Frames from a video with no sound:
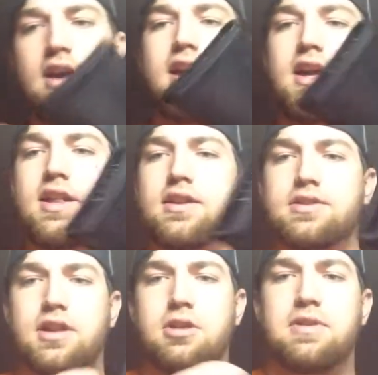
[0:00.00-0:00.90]
And there's
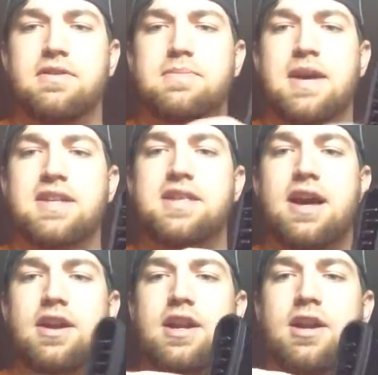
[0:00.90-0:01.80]
a little bit of space
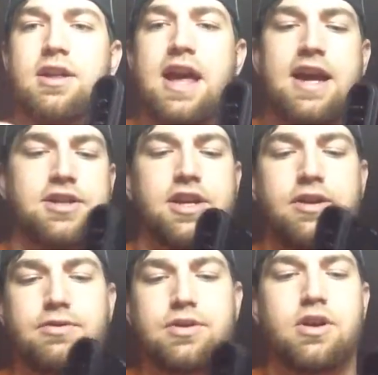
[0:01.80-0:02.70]
down in here that actually
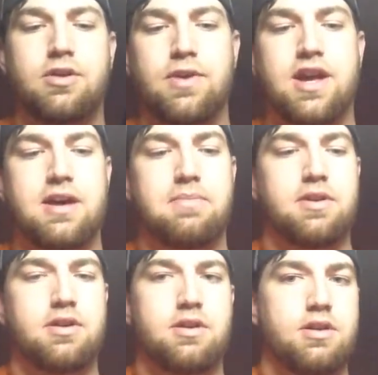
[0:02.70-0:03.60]
goes all the way up
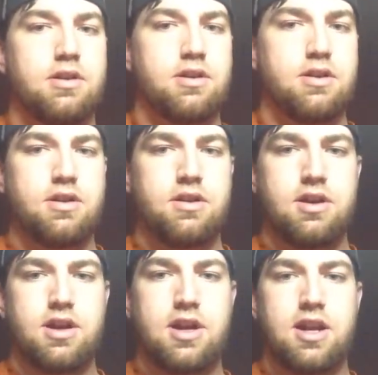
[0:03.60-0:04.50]

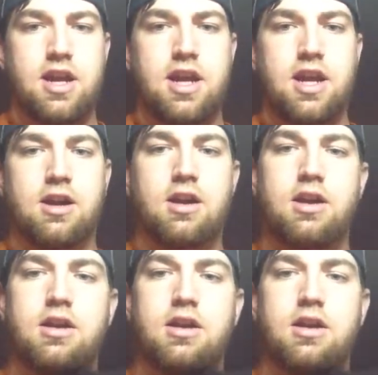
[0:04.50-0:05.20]
into here.